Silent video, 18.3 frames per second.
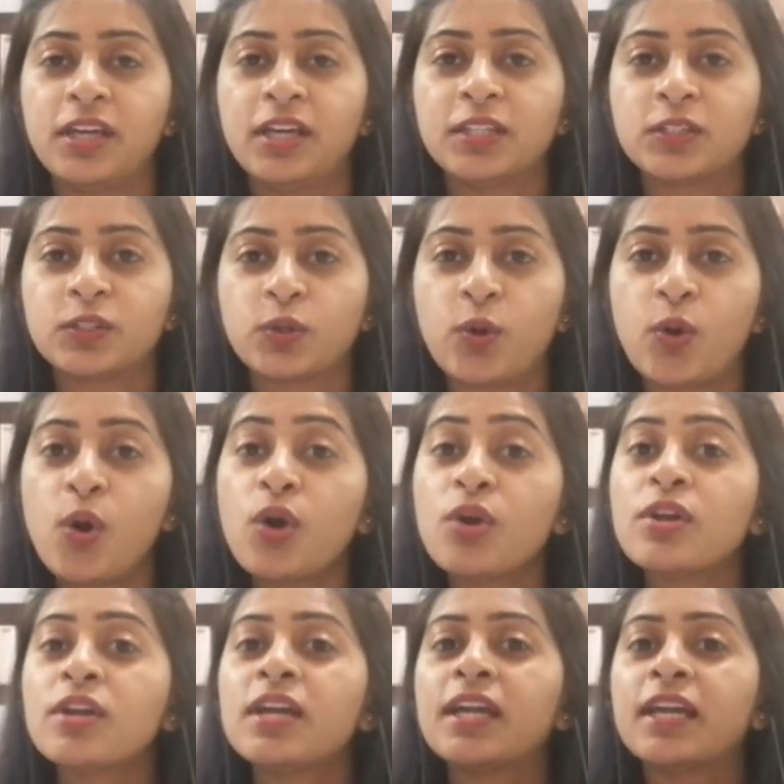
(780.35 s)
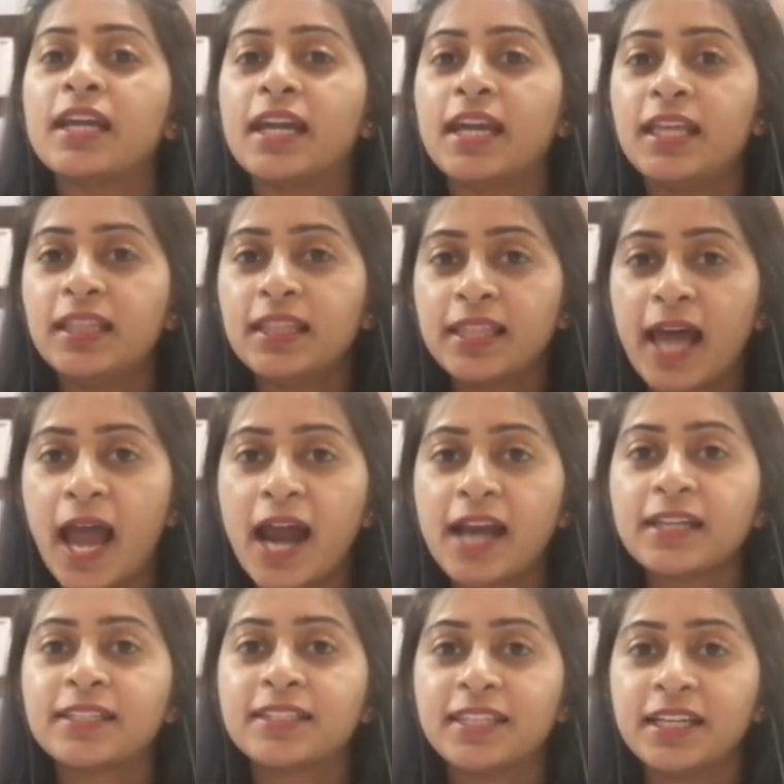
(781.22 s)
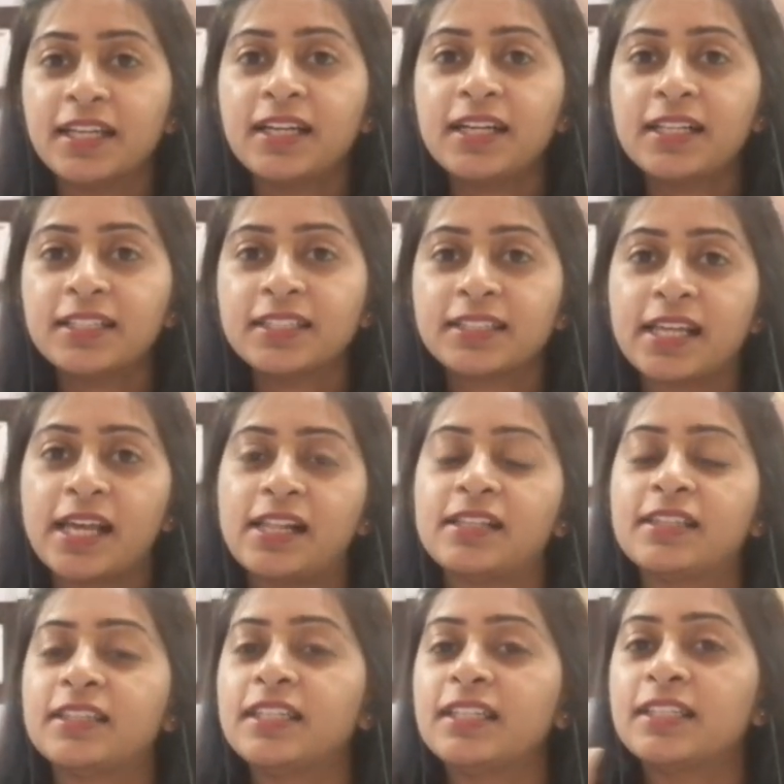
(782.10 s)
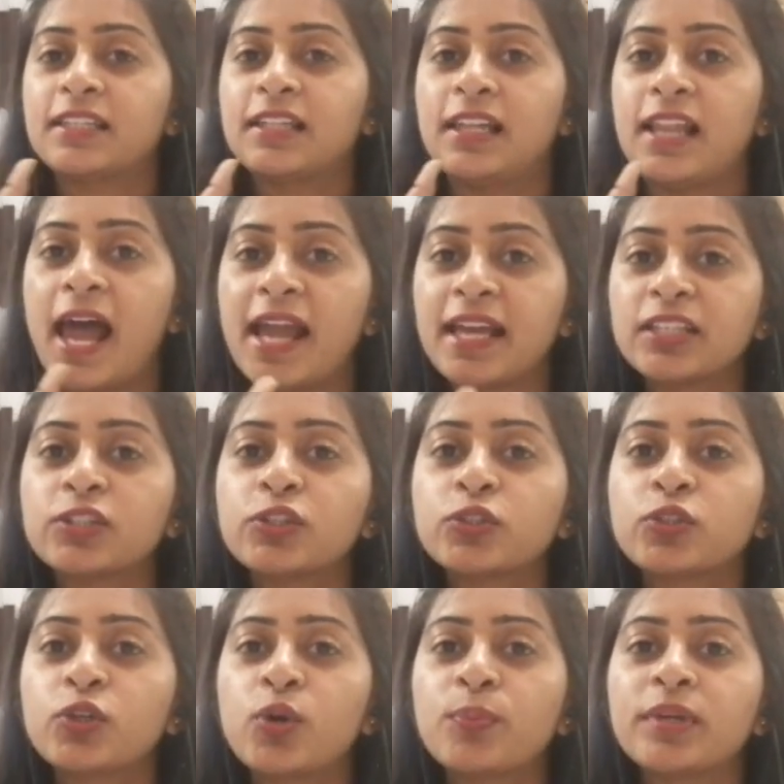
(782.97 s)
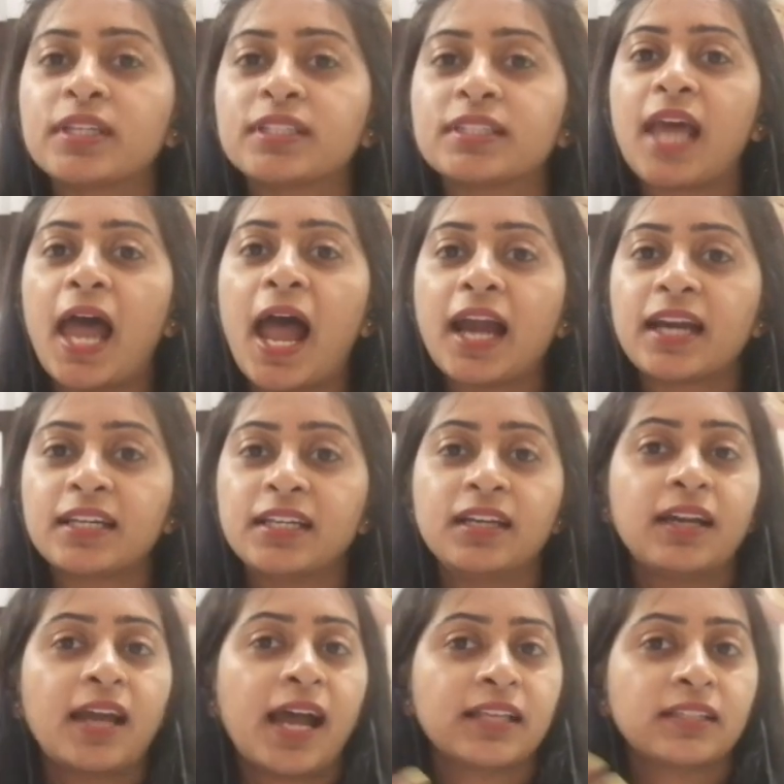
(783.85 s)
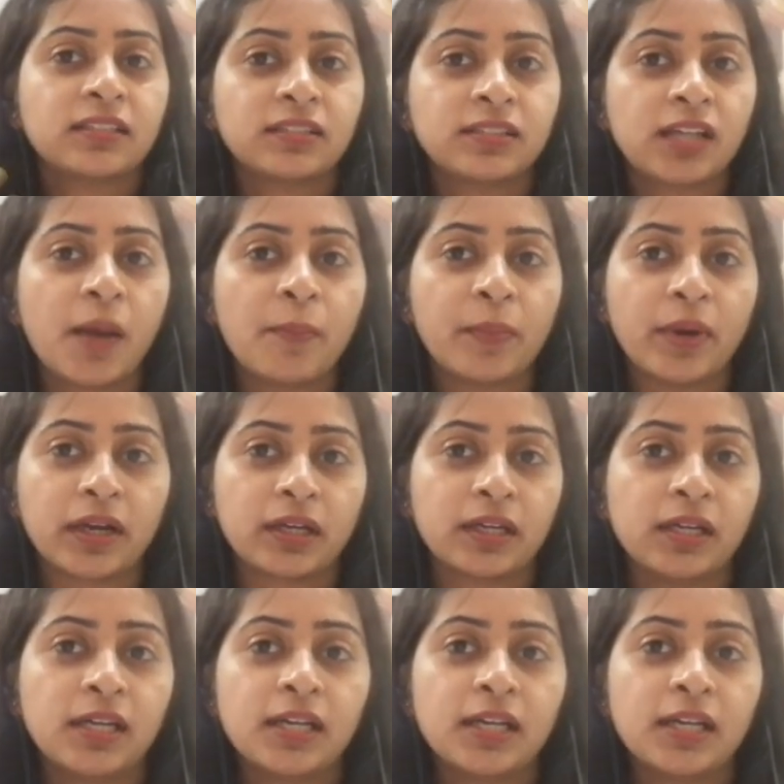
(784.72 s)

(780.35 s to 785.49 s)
So in that single cell, this lysosome acting as stomach.